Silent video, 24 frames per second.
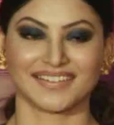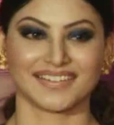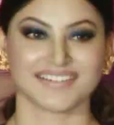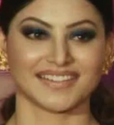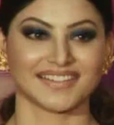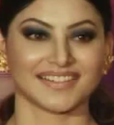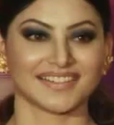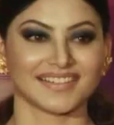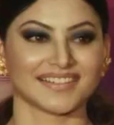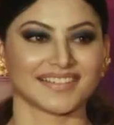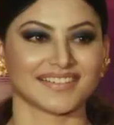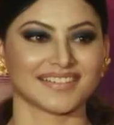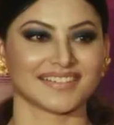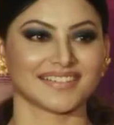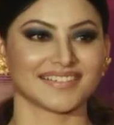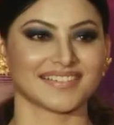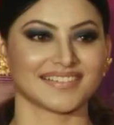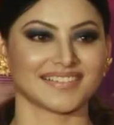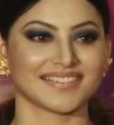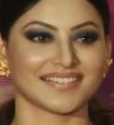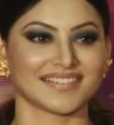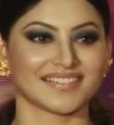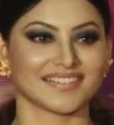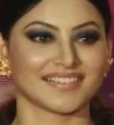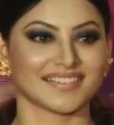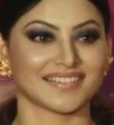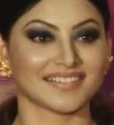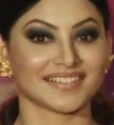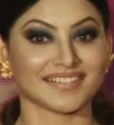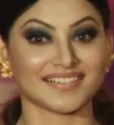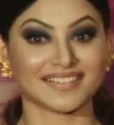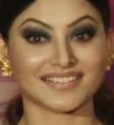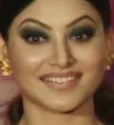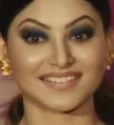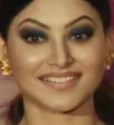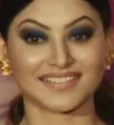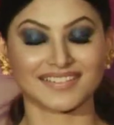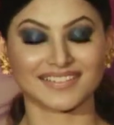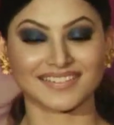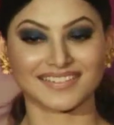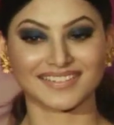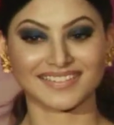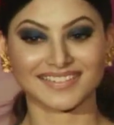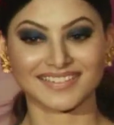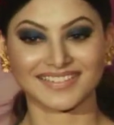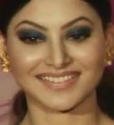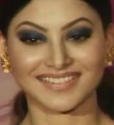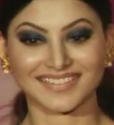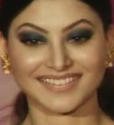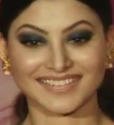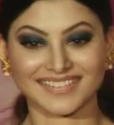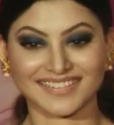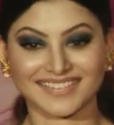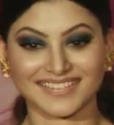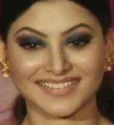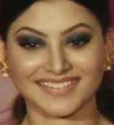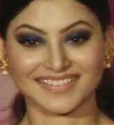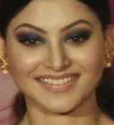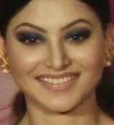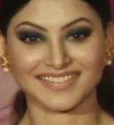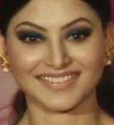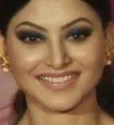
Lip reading: No words are spoken by the person on screen.